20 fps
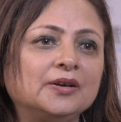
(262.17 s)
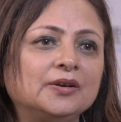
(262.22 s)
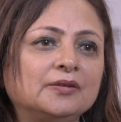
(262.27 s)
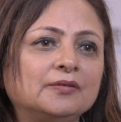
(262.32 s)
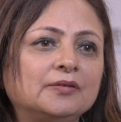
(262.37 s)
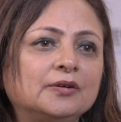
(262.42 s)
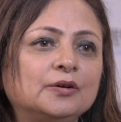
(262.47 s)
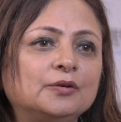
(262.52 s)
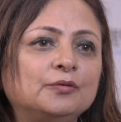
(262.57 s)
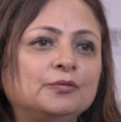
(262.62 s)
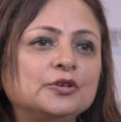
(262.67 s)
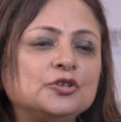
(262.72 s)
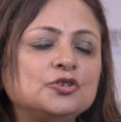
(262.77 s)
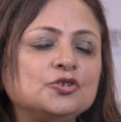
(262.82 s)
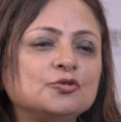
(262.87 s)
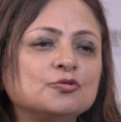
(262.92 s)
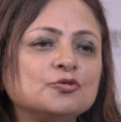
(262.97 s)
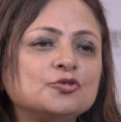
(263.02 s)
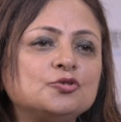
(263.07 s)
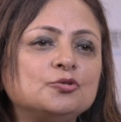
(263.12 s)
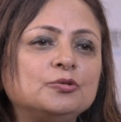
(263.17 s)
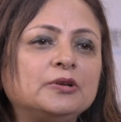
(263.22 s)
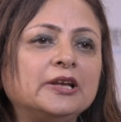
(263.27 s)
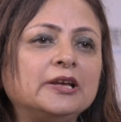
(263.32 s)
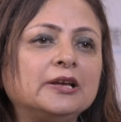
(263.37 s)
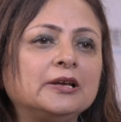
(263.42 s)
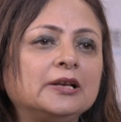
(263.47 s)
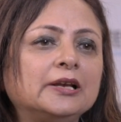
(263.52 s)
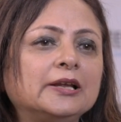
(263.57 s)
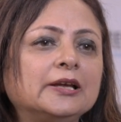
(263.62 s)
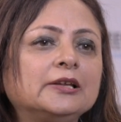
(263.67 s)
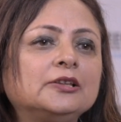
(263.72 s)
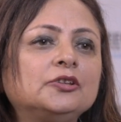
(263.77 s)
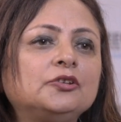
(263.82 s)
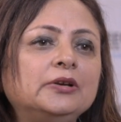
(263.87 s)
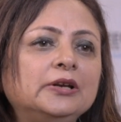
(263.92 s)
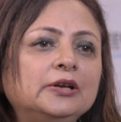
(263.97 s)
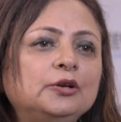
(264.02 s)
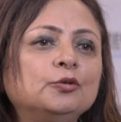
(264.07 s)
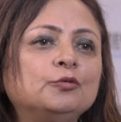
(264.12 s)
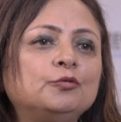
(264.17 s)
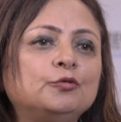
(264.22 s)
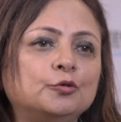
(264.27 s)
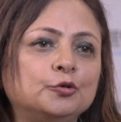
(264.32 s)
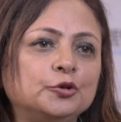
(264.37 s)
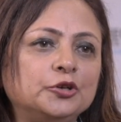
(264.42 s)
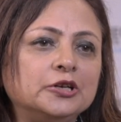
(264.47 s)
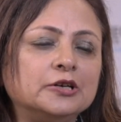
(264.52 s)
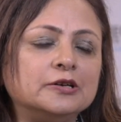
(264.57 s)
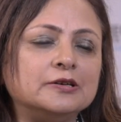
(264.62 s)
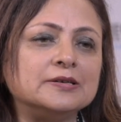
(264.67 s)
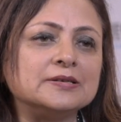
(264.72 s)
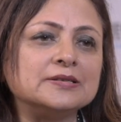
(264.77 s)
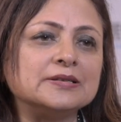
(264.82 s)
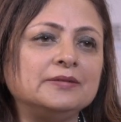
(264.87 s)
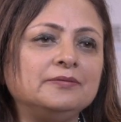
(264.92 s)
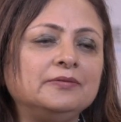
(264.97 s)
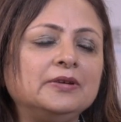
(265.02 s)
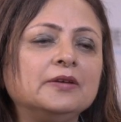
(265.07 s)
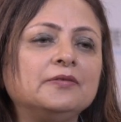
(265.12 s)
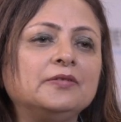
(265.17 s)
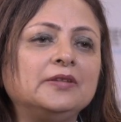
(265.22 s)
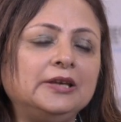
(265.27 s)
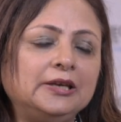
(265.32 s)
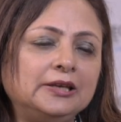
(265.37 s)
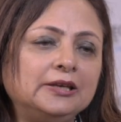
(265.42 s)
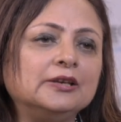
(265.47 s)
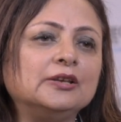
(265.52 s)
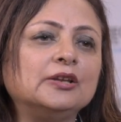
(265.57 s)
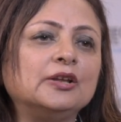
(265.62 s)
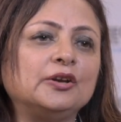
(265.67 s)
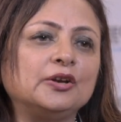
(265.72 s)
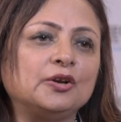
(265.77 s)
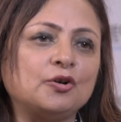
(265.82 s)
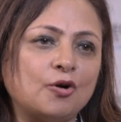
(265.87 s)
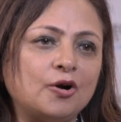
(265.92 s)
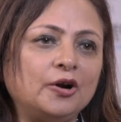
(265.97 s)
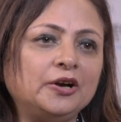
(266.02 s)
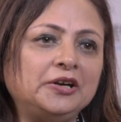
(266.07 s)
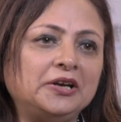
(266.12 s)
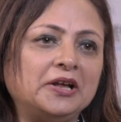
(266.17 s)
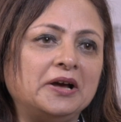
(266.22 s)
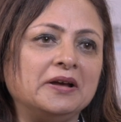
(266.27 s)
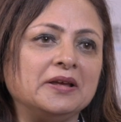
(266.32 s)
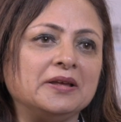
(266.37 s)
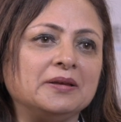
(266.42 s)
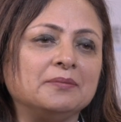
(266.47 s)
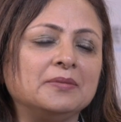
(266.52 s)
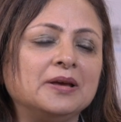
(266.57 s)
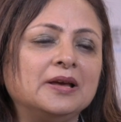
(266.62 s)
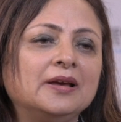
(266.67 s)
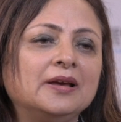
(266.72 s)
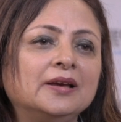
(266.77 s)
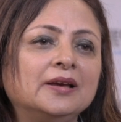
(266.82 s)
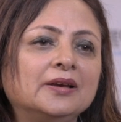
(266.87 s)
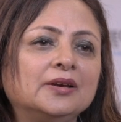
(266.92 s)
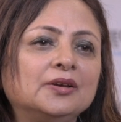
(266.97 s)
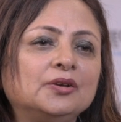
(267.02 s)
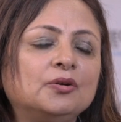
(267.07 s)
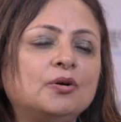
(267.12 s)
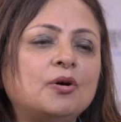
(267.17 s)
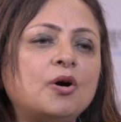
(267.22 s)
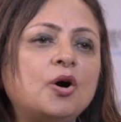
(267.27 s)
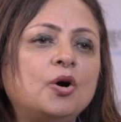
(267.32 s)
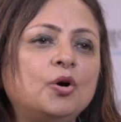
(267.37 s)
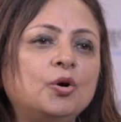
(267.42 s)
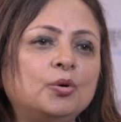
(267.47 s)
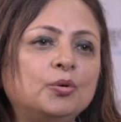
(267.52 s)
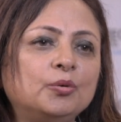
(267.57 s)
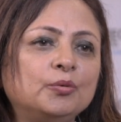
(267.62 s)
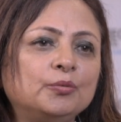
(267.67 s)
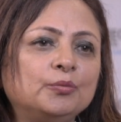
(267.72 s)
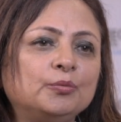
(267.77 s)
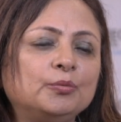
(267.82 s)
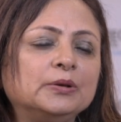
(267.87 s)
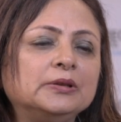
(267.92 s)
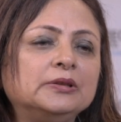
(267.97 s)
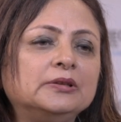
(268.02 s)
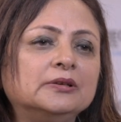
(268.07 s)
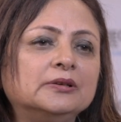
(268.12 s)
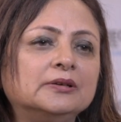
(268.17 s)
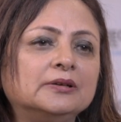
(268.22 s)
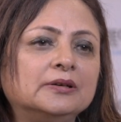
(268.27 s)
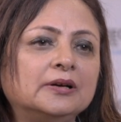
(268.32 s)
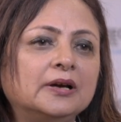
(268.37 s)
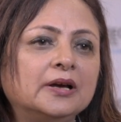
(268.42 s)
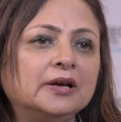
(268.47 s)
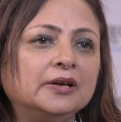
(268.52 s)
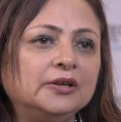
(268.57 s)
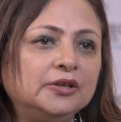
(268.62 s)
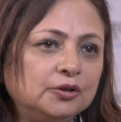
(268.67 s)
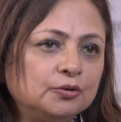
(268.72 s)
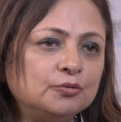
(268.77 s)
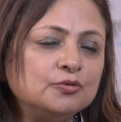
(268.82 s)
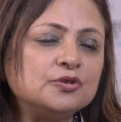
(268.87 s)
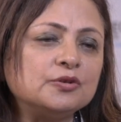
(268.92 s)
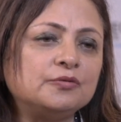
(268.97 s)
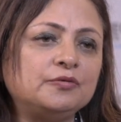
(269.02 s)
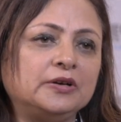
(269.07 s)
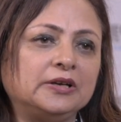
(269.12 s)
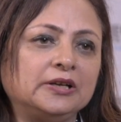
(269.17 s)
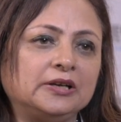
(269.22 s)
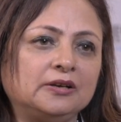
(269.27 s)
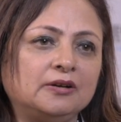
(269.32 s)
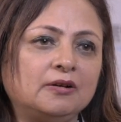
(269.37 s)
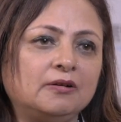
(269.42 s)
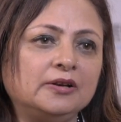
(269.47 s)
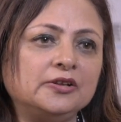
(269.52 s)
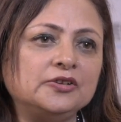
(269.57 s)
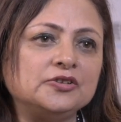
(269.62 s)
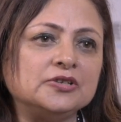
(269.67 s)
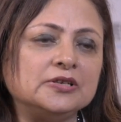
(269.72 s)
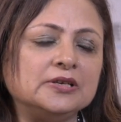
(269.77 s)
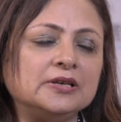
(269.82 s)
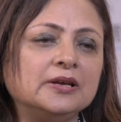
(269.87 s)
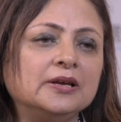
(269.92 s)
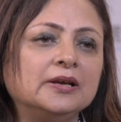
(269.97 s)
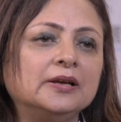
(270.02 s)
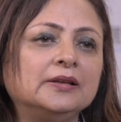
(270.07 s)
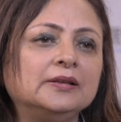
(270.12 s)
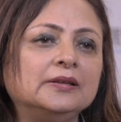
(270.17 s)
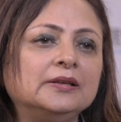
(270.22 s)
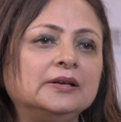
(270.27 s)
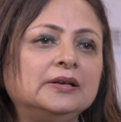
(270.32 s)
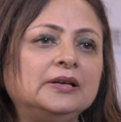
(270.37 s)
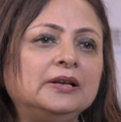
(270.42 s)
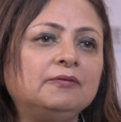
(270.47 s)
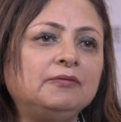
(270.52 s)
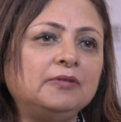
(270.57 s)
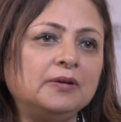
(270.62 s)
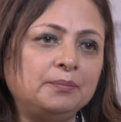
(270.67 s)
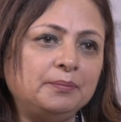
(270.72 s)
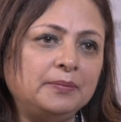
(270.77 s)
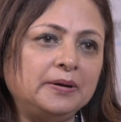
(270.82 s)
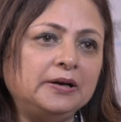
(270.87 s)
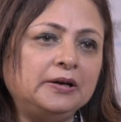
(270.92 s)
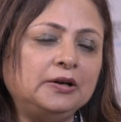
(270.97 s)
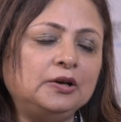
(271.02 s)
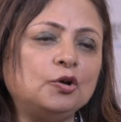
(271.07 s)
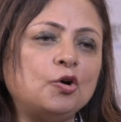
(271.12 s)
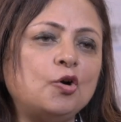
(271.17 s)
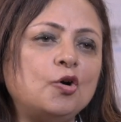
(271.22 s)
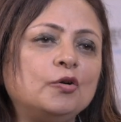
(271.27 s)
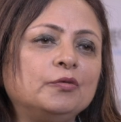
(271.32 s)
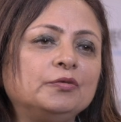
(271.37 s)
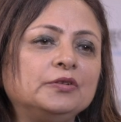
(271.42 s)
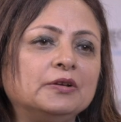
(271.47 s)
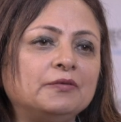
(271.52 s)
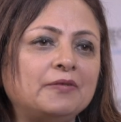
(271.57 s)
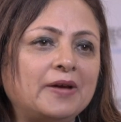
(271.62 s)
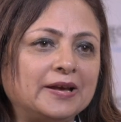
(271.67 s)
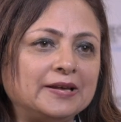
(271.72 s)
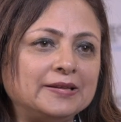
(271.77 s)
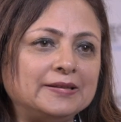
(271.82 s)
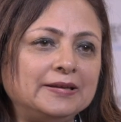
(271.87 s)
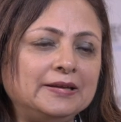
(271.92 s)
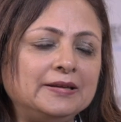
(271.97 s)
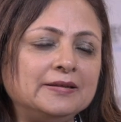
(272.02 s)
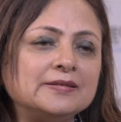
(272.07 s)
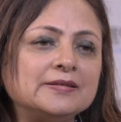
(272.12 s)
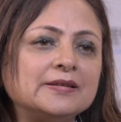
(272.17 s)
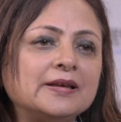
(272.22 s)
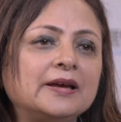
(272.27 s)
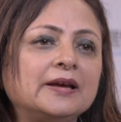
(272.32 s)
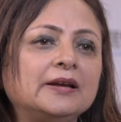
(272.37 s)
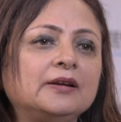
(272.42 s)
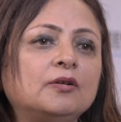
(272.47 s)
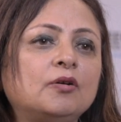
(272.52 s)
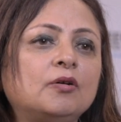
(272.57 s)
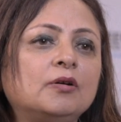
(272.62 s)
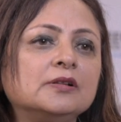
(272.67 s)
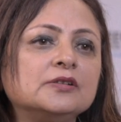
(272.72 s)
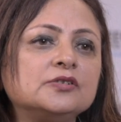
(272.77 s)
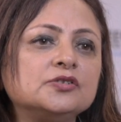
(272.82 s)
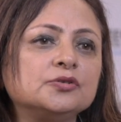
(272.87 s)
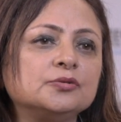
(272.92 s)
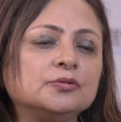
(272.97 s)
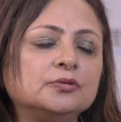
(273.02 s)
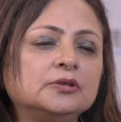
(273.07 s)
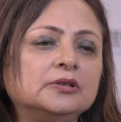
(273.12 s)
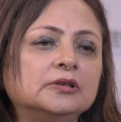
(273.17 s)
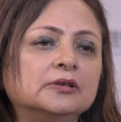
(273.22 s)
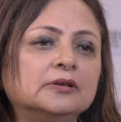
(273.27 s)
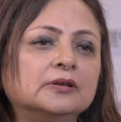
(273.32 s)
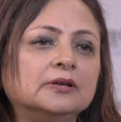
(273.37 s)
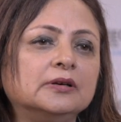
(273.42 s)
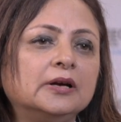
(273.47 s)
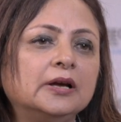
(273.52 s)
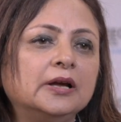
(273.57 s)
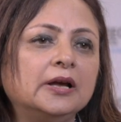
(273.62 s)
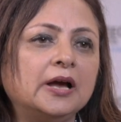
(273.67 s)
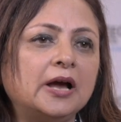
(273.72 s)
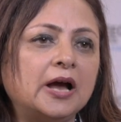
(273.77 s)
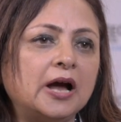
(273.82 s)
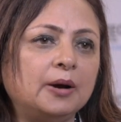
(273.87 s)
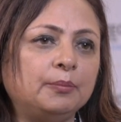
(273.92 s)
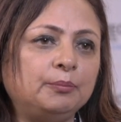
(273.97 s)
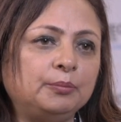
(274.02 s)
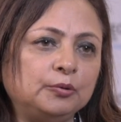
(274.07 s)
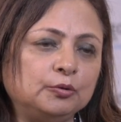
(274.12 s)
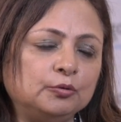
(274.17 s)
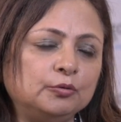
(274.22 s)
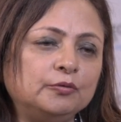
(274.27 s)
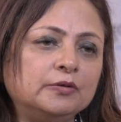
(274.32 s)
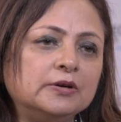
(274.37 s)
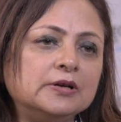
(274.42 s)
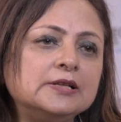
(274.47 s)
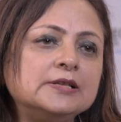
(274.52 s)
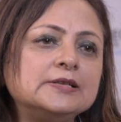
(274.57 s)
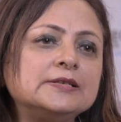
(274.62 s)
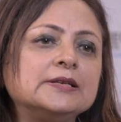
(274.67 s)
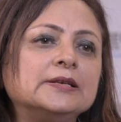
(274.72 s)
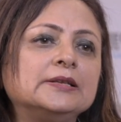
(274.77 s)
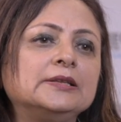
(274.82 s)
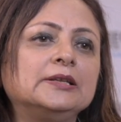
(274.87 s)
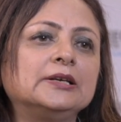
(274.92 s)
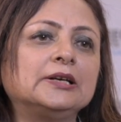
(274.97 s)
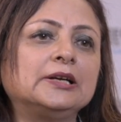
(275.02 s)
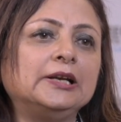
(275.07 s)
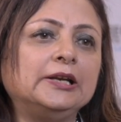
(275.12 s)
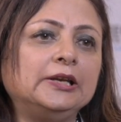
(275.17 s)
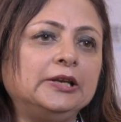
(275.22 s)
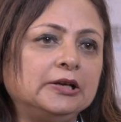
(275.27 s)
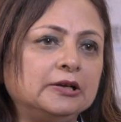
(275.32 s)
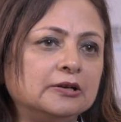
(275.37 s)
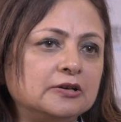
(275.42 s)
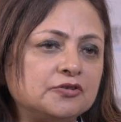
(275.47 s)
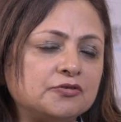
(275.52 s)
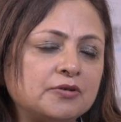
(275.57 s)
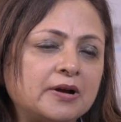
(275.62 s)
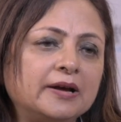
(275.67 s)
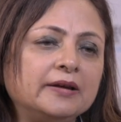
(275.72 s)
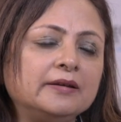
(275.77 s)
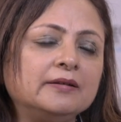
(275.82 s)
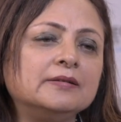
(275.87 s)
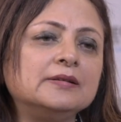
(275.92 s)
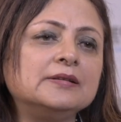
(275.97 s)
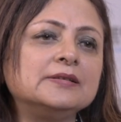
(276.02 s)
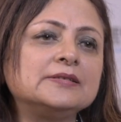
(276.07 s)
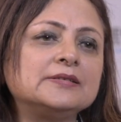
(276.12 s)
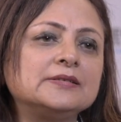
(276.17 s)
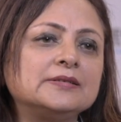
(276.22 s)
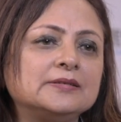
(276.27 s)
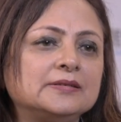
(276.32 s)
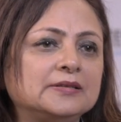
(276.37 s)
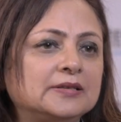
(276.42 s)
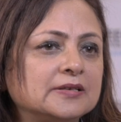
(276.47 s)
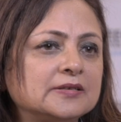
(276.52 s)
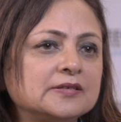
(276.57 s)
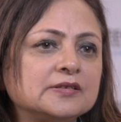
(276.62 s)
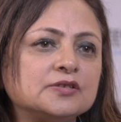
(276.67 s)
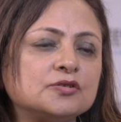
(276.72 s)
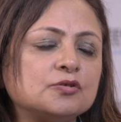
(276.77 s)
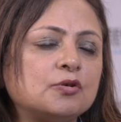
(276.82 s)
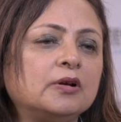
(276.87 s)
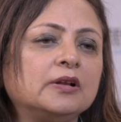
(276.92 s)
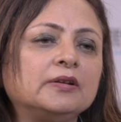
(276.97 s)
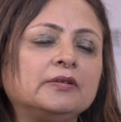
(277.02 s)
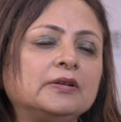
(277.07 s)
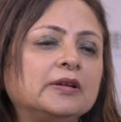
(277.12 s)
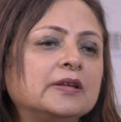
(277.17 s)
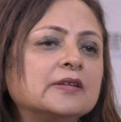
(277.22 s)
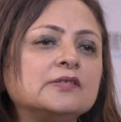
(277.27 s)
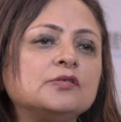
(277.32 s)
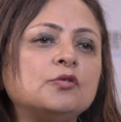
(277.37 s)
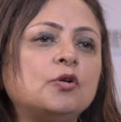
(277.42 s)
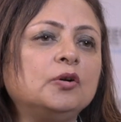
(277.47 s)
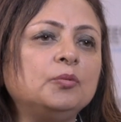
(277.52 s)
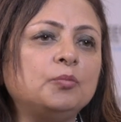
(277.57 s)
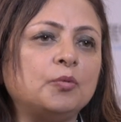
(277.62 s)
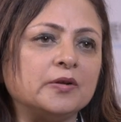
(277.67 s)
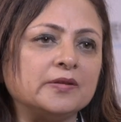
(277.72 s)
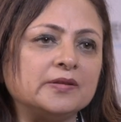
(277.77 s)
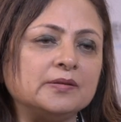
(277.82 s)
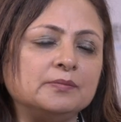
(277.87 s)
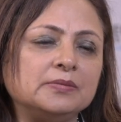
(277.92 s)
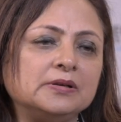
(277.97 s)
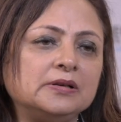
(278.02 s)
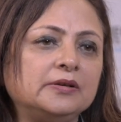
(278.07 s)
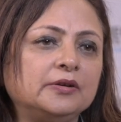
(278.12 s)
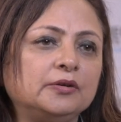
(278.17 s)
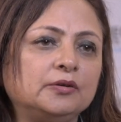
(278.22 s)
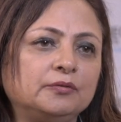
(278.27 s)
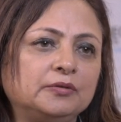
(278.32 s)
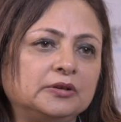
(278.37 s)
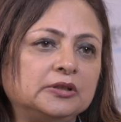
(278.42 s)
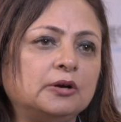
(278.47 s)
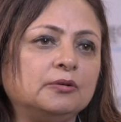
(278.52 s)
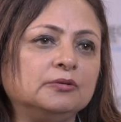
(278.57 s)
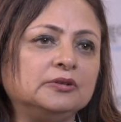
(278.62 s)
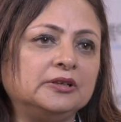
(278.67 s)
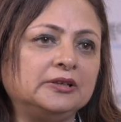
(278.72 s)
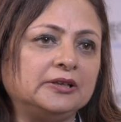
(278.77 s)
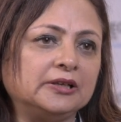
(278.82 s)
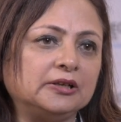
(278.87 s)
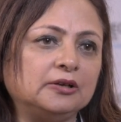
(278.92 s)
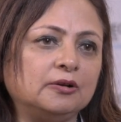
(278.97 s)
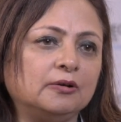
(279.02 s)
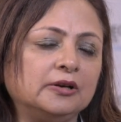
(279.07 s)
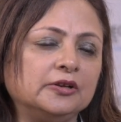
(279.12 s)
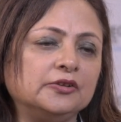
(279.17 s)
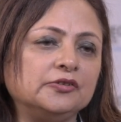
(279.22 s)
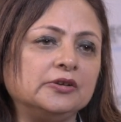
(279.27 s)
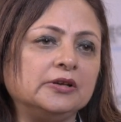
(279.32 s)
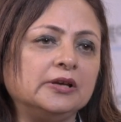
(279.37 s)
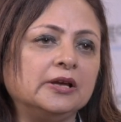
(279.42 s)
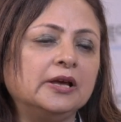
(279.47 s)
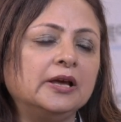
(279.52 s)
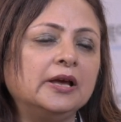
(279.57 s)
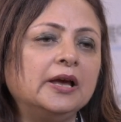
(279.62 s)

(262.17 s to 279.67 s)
which used to take like 3 to 4 years, and we have seen in a record time how with the use of a technology, the development of the vaccines and also the approvals and the clinical trials, this is not possible without the technology,